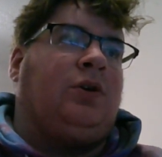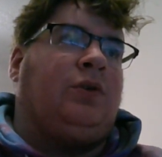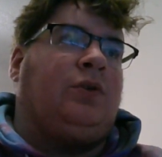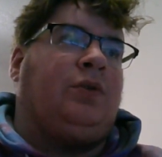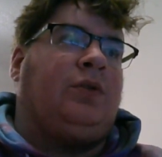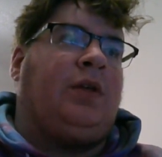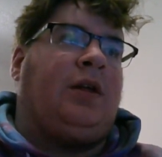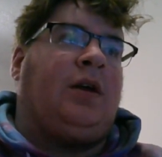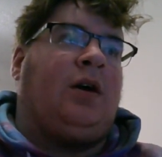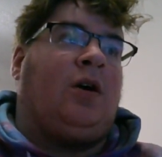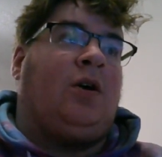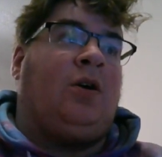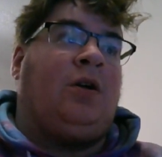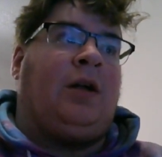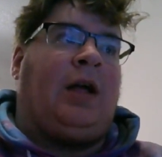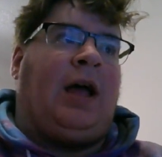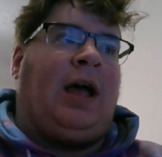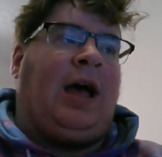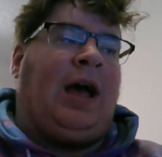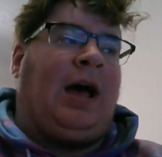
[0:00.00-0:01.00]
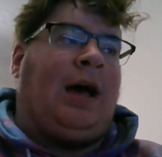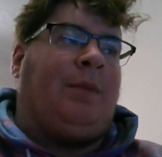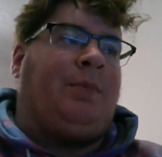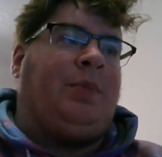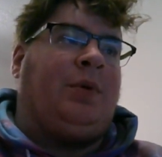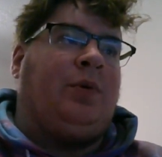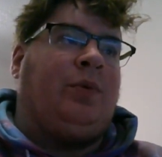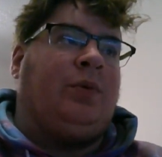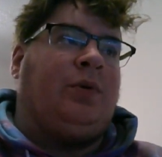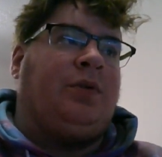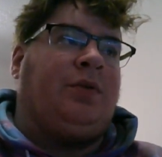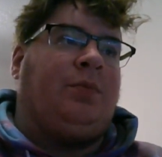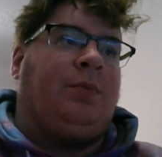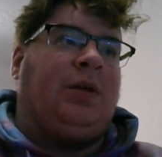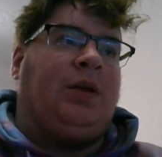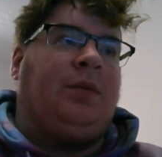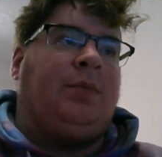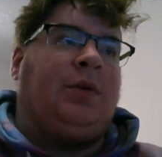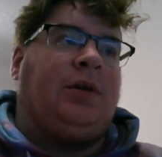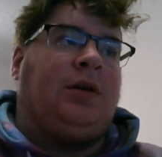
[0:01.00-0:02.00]
who they aren't happy with
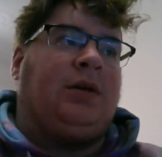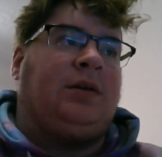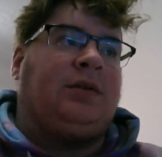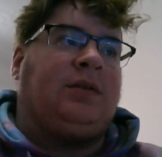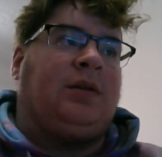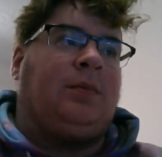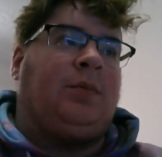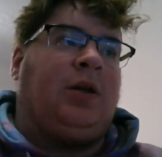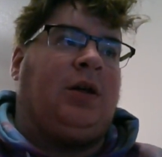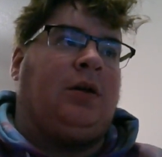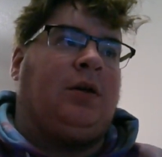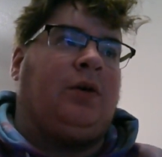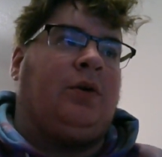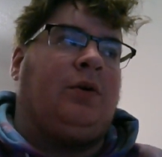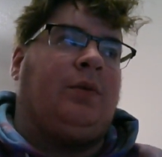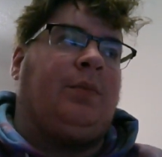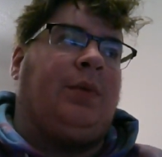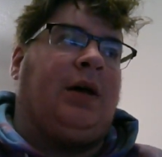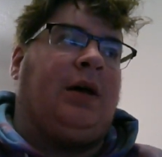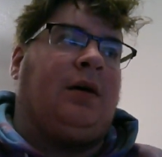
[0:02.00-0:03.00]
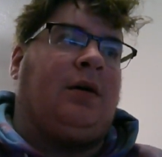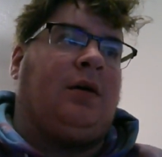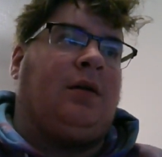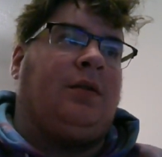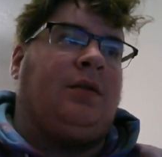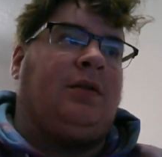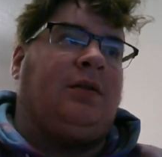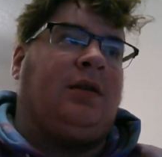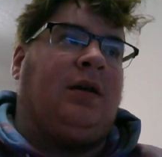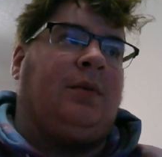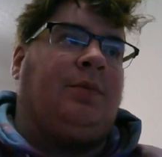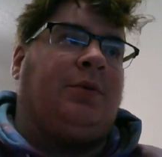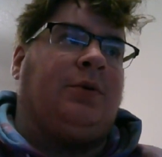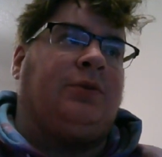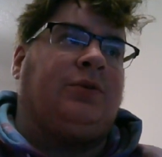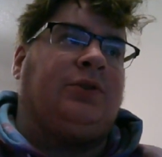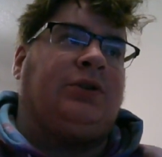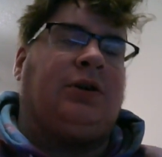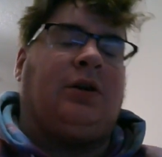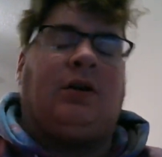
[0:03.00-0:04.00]
me because I'm not going back on the
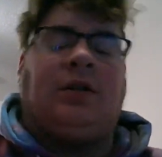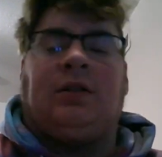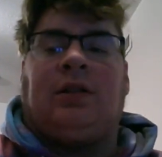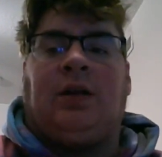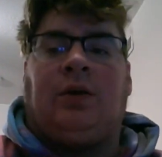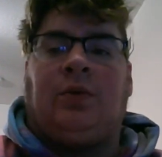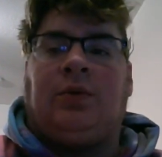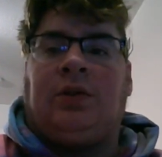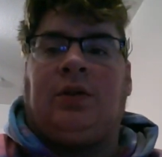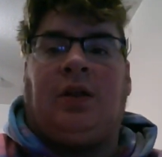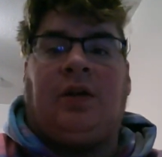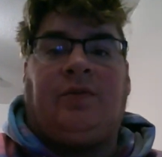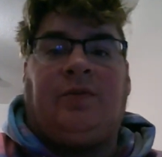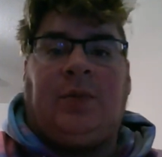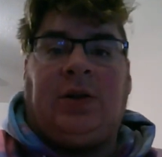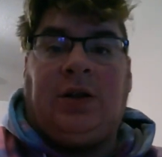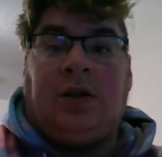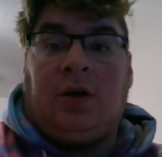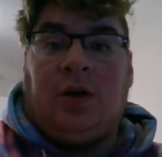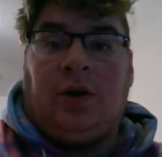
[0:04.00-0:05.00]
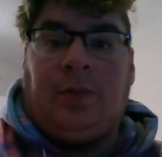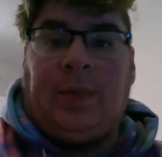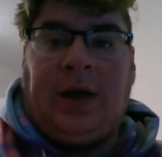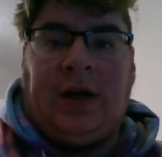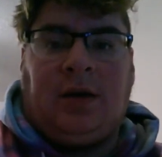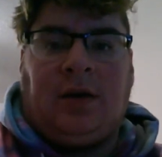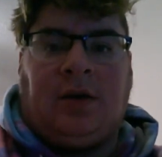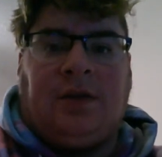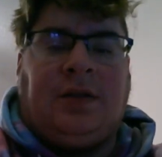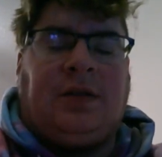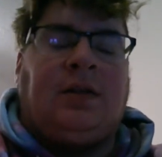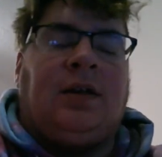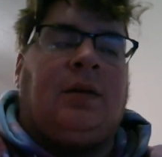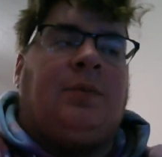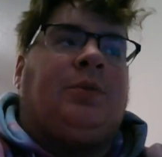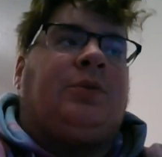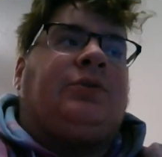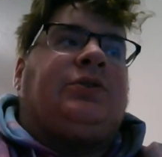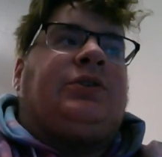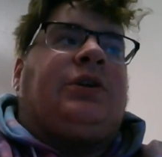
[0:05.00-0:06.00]
depot shot. They would love me to go back on the
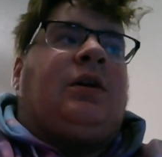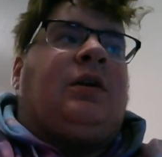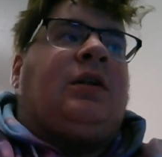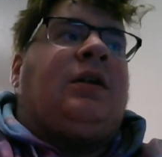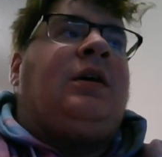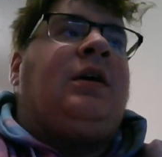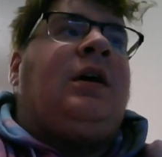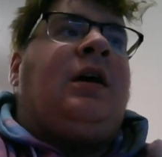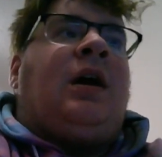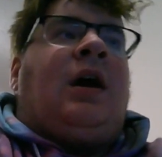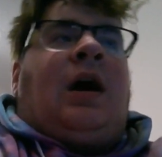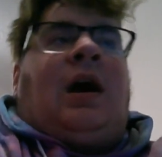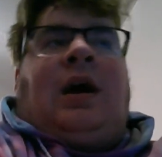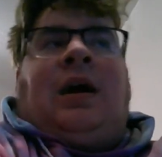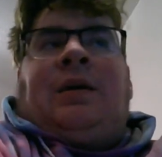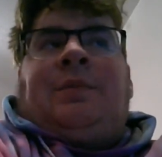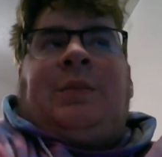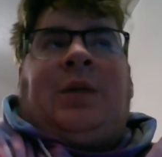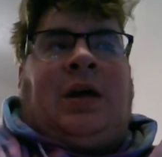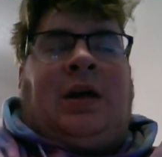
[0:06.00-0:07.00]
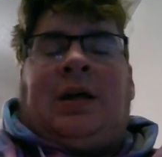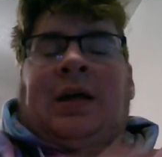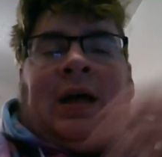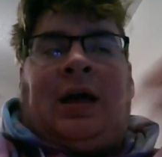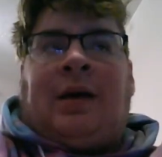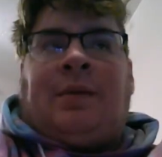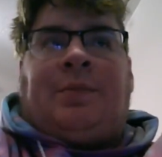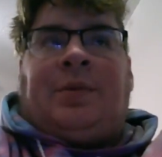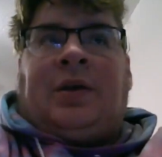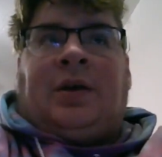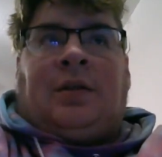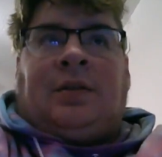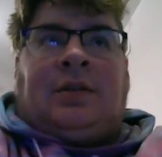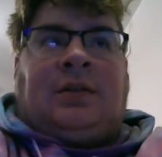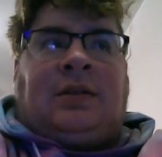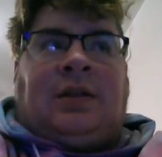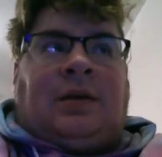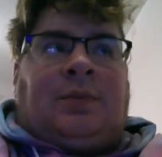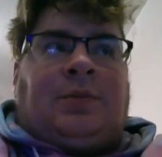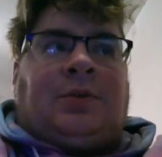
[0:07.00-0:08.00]
depot shot. I'm not happy on
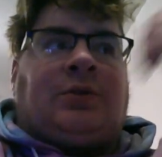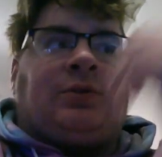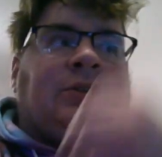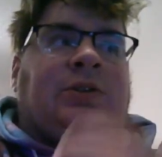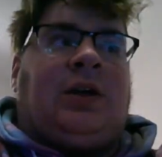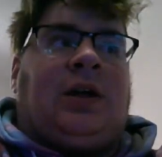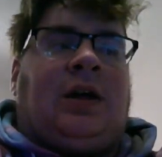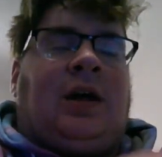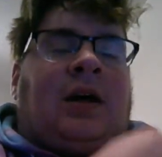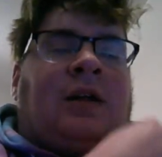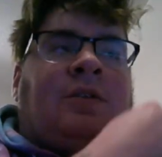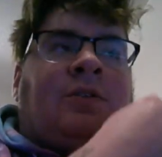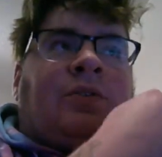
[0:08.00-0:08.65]
the depot shot. I